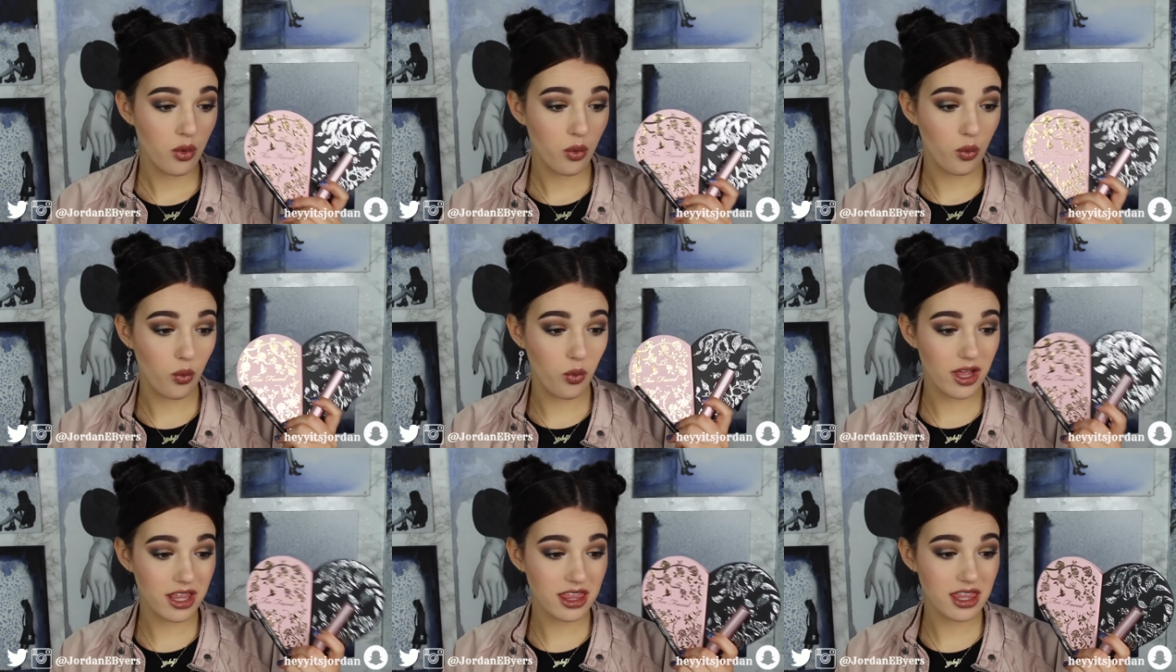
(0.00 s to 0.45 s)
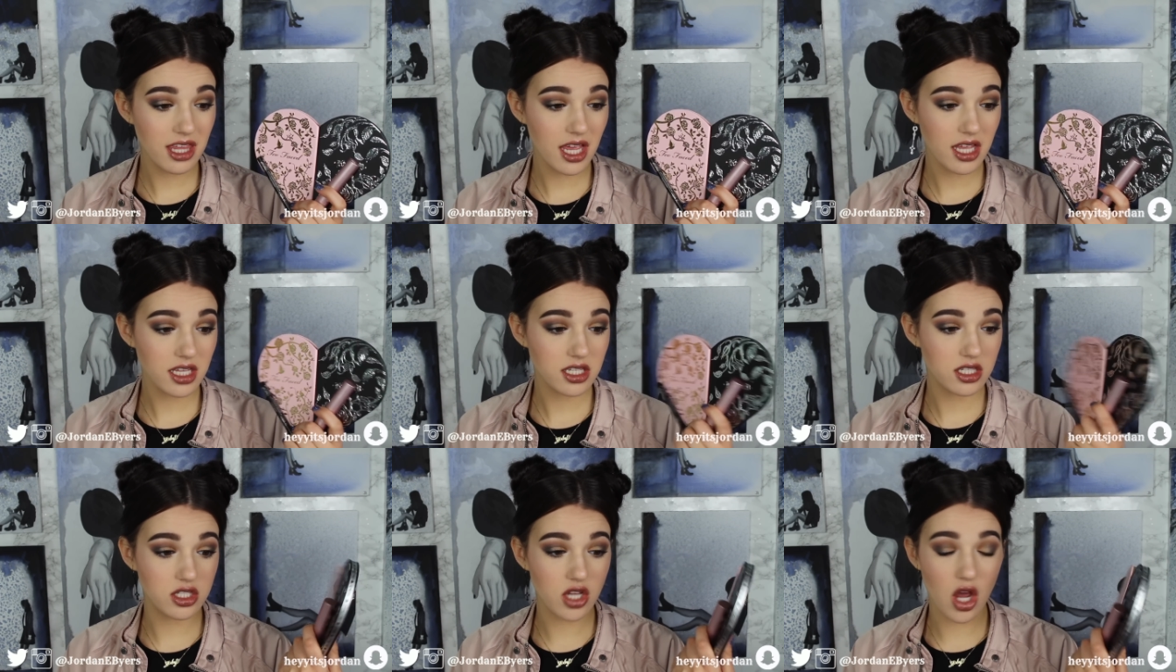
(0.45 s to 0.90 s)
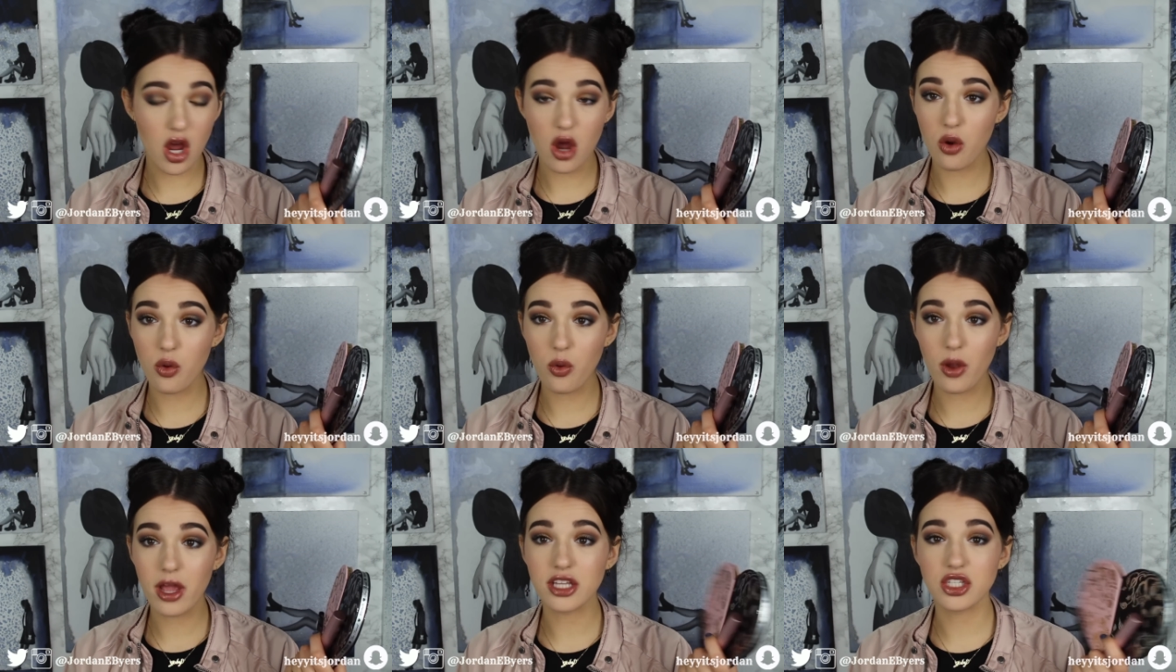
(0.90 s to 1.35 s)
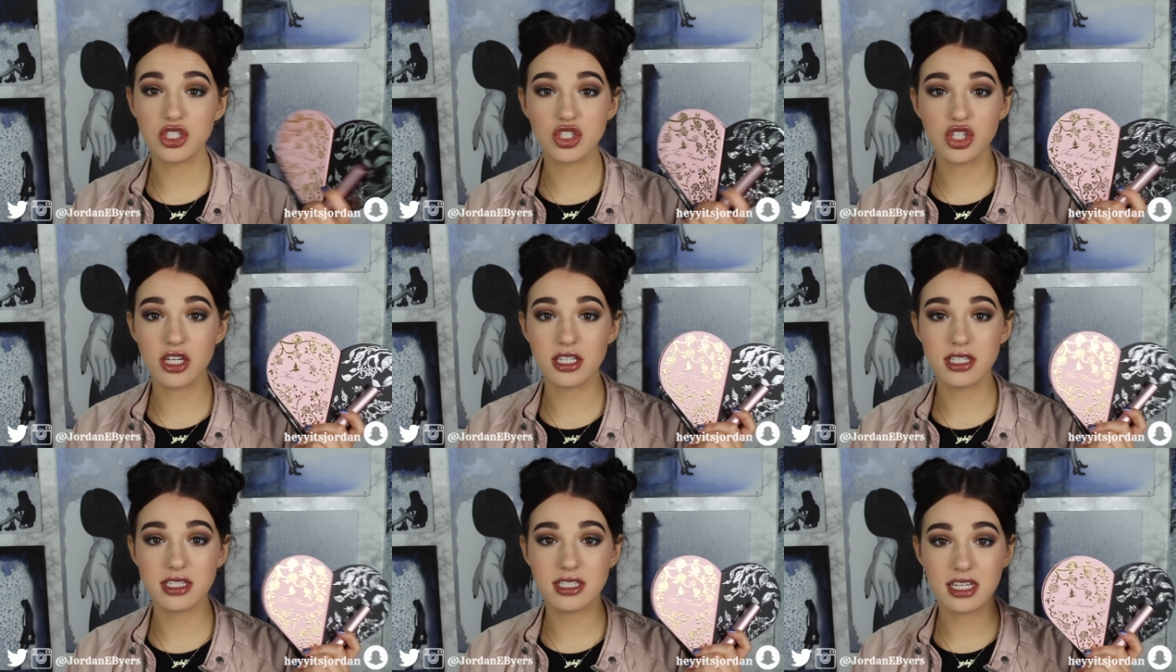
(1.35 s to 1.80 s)
with it, so it's
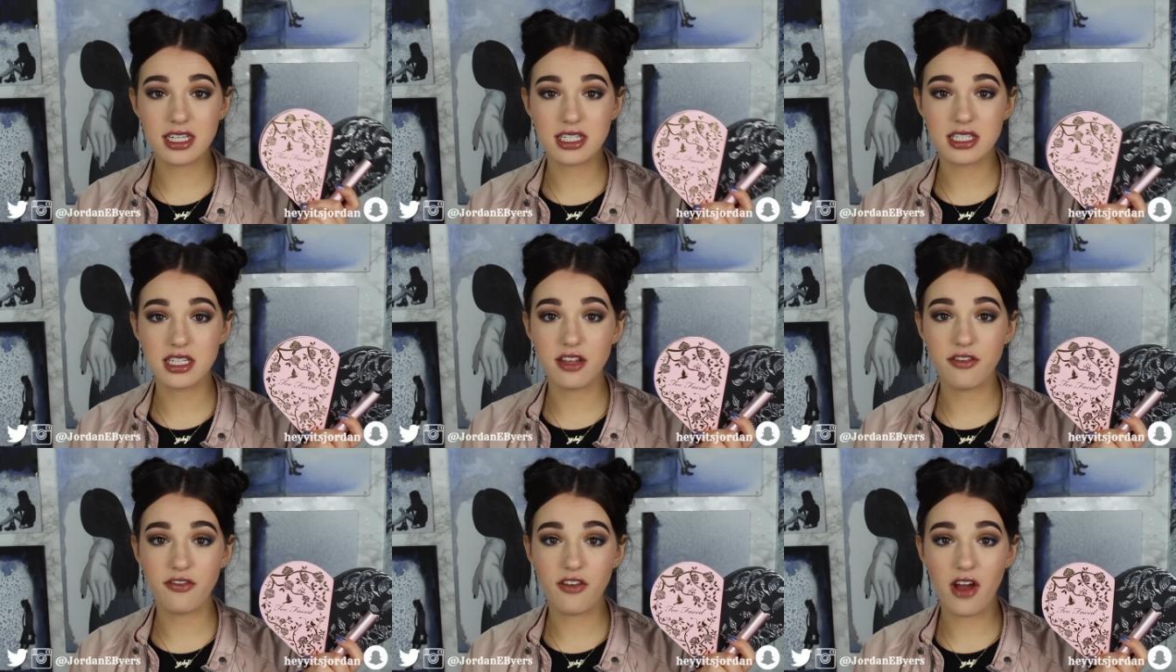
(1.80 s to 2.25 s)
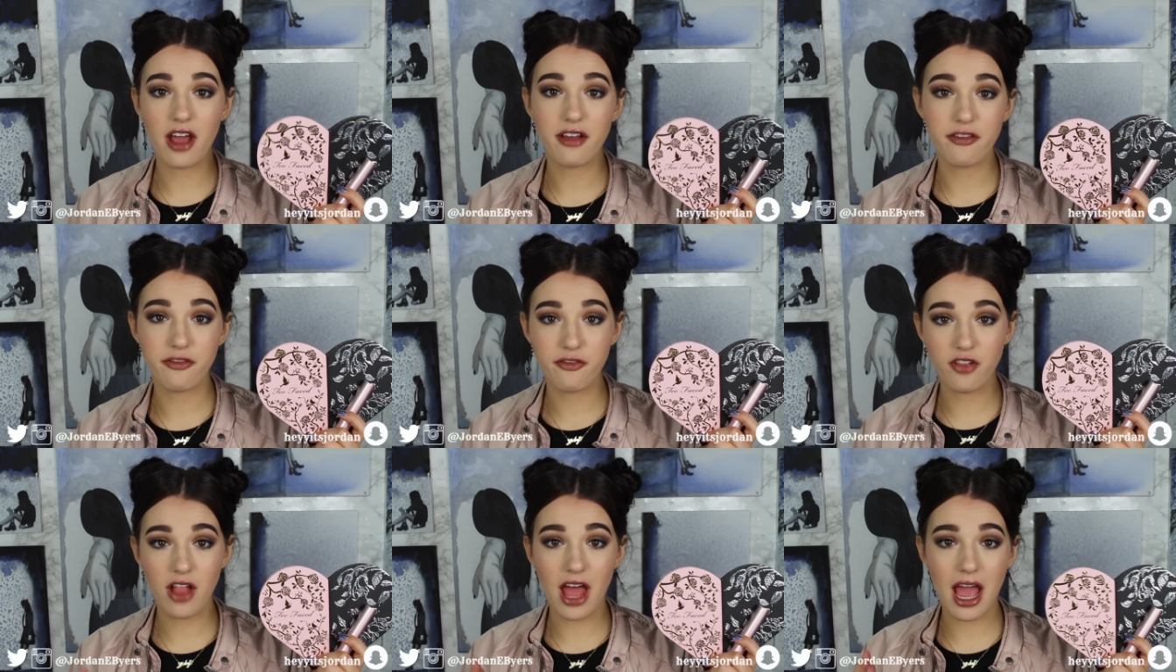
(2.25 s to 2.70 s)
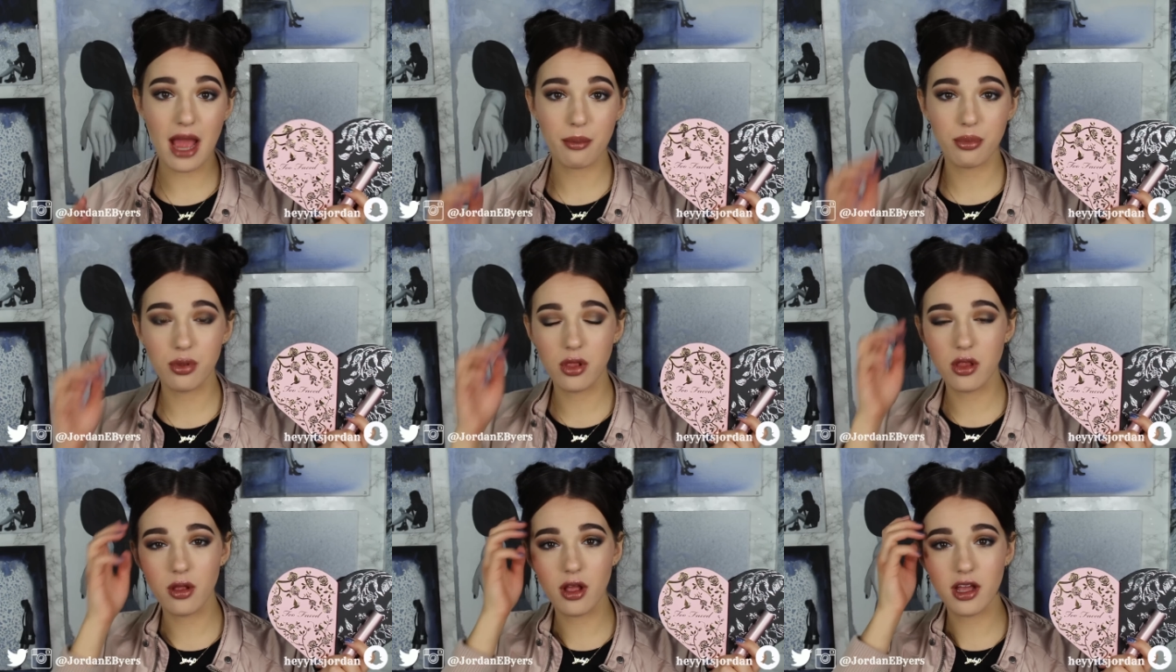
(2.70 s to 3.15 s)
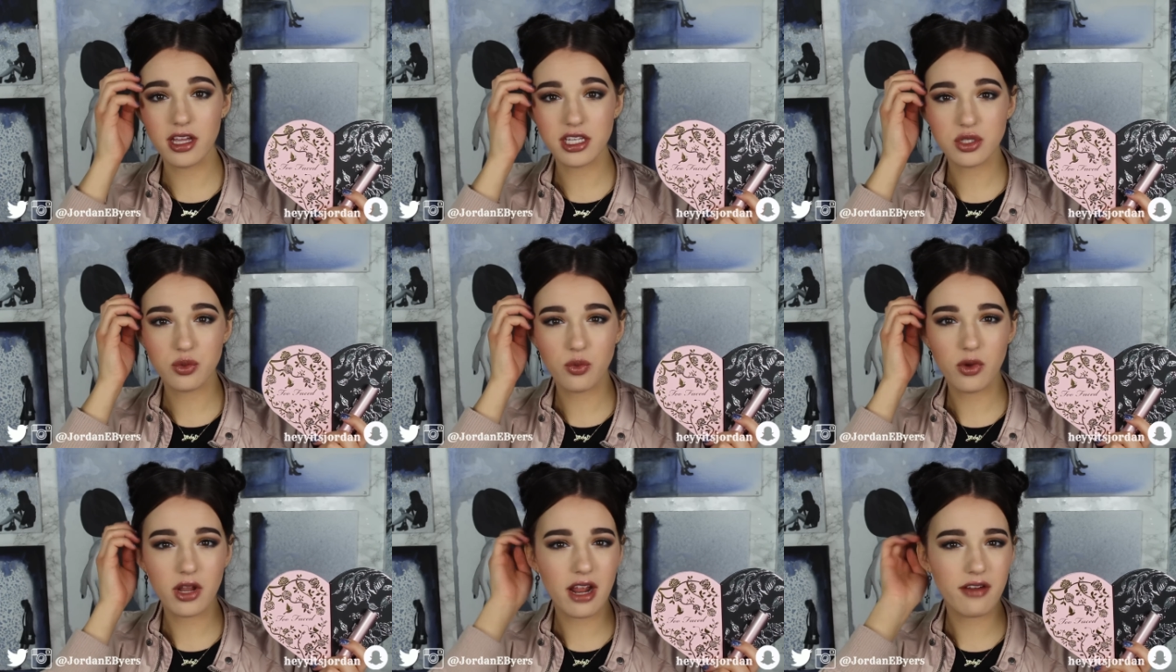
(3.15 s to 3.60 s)
just $65 flat
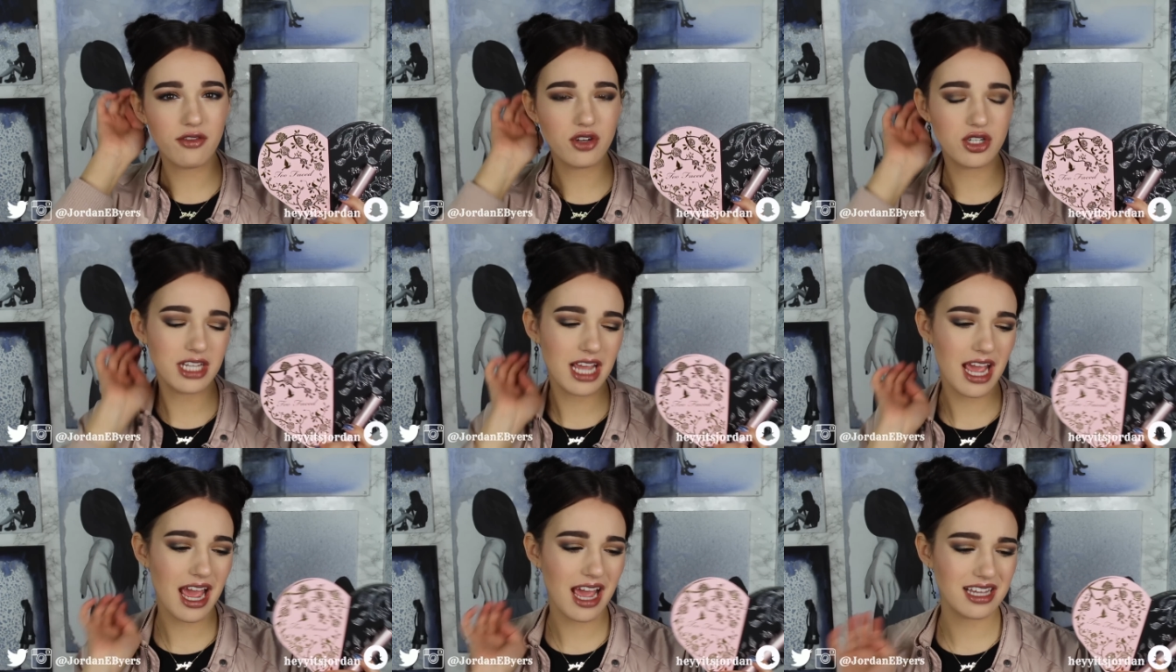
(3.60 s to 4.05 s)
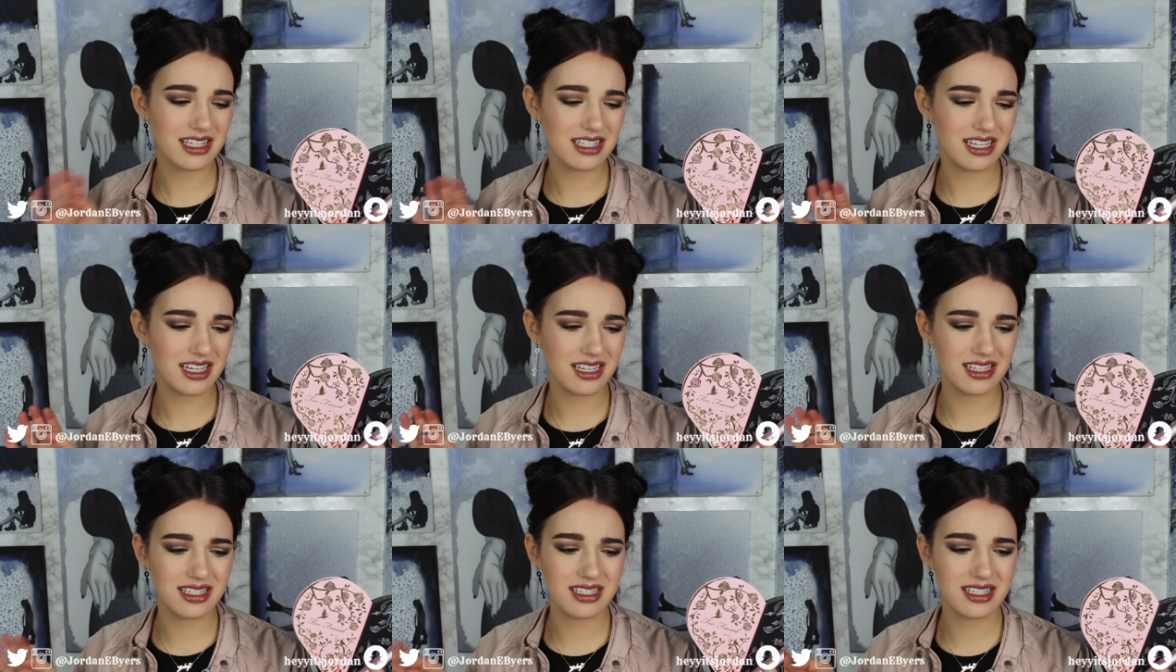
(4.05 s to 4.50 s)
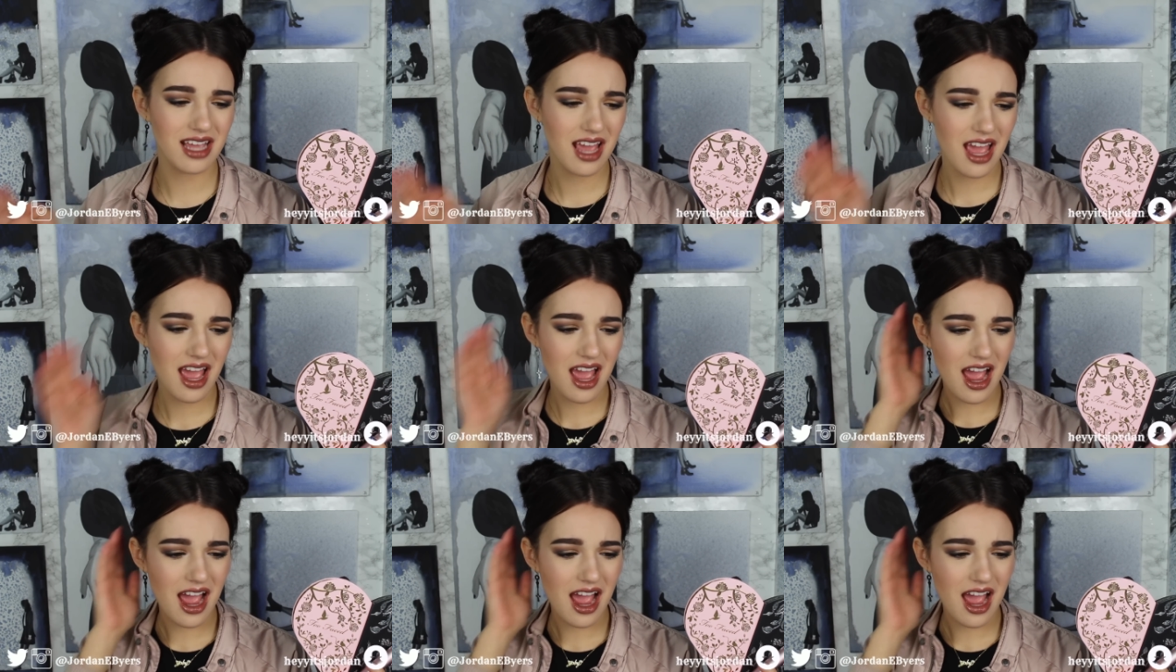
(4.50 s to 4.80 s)
plus whatever taxes.